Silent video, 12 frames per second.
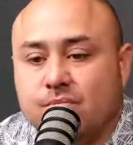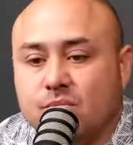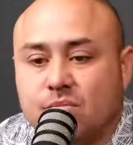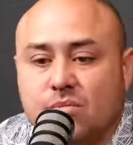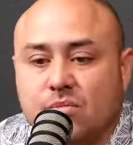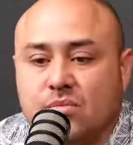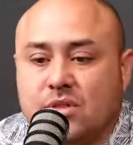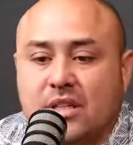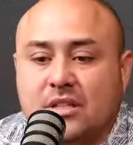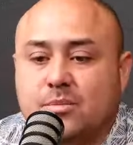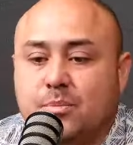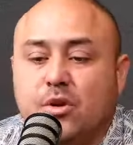since
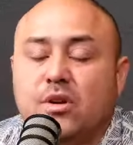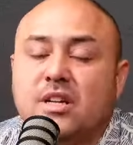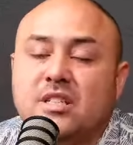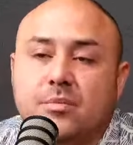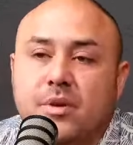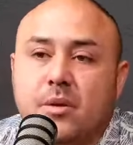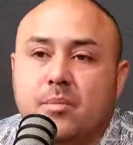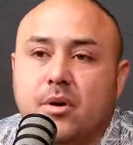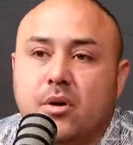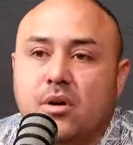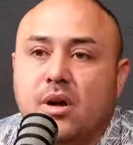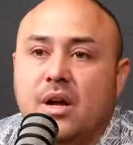buildings are being
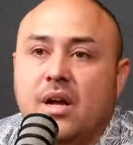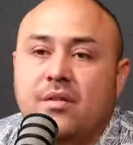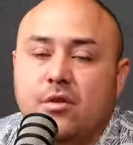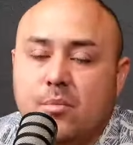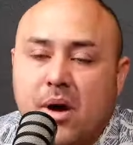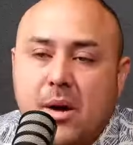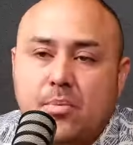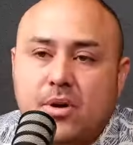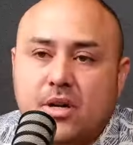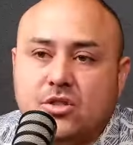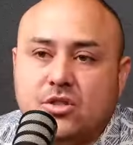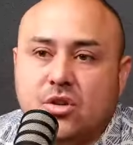built, you buy
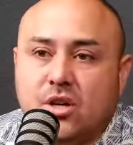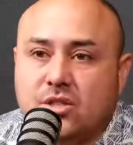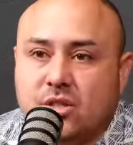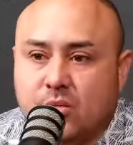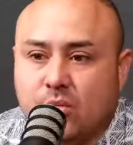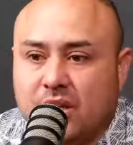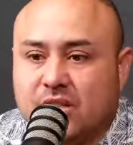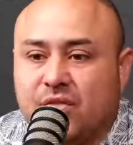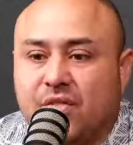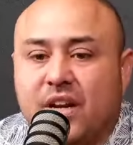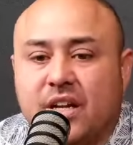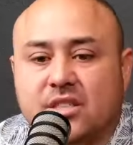pre-construction, when it's
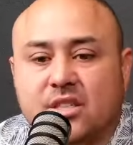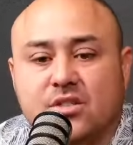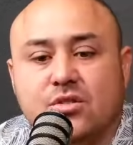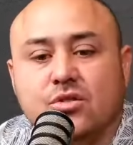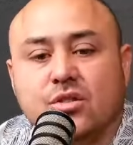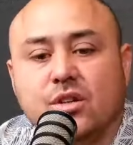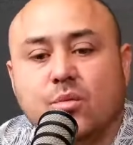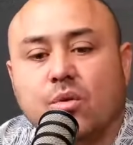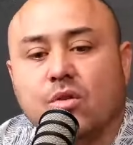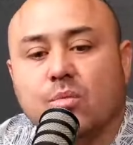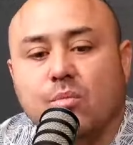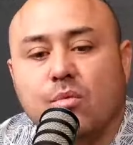finished, it's usually worth
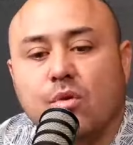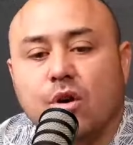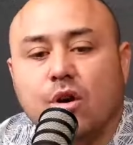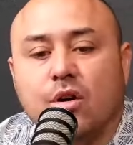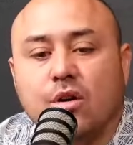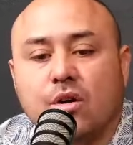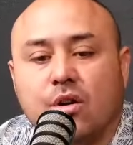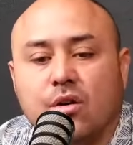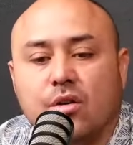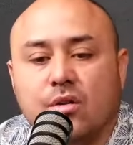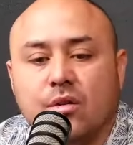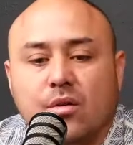more
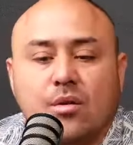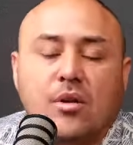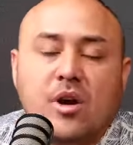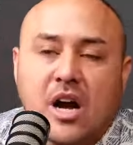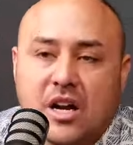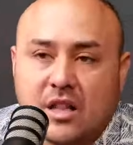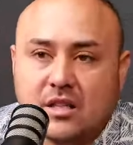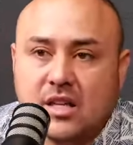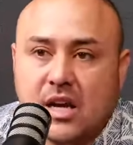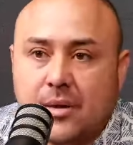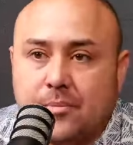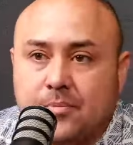a lot of the
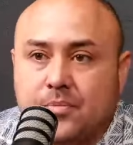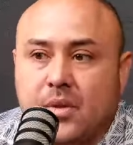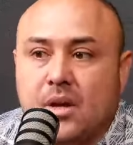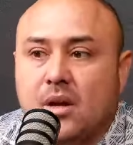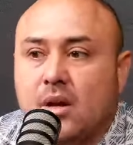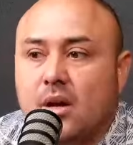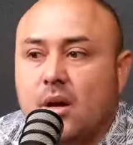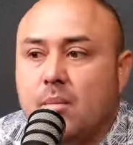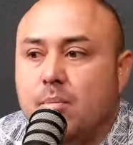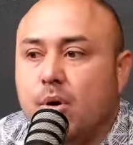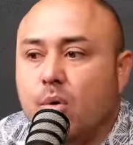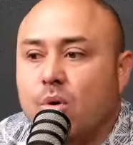time.
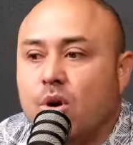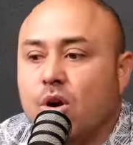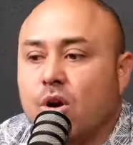but we're